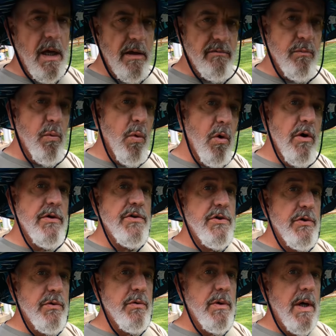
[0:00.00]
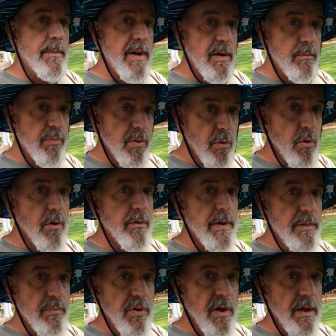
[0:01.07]
I've warned you about
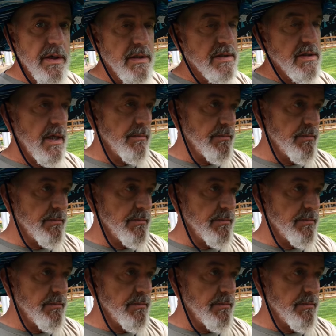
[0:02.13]
ordering products,